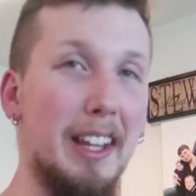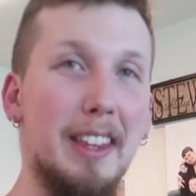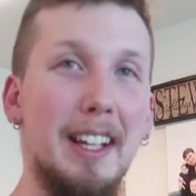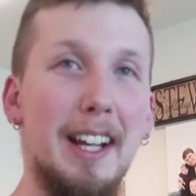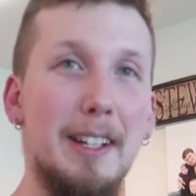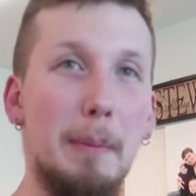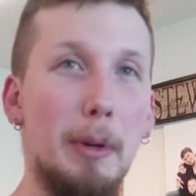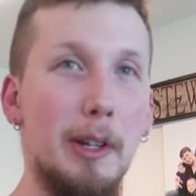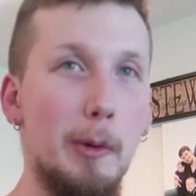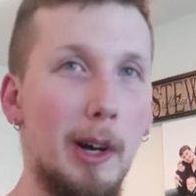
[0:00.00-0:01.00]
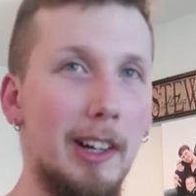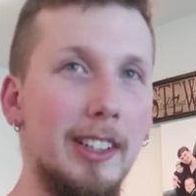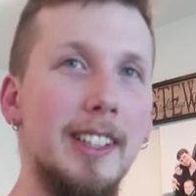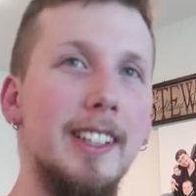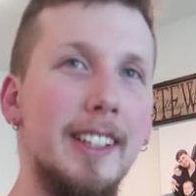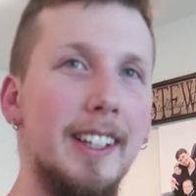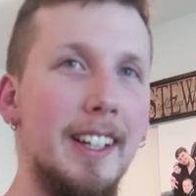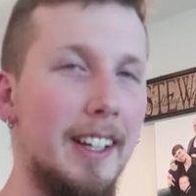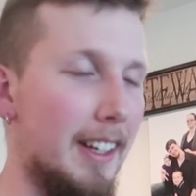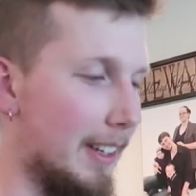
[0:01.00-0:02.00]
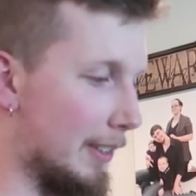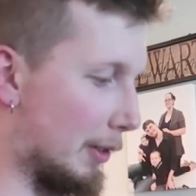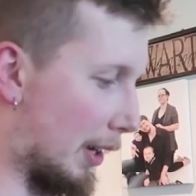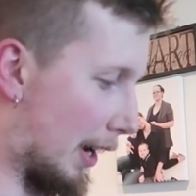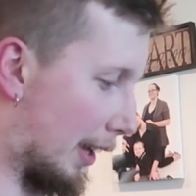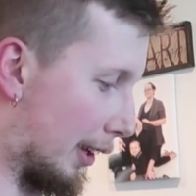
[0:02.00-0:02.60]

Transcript: I Yet. think I did pretty well. Yet. I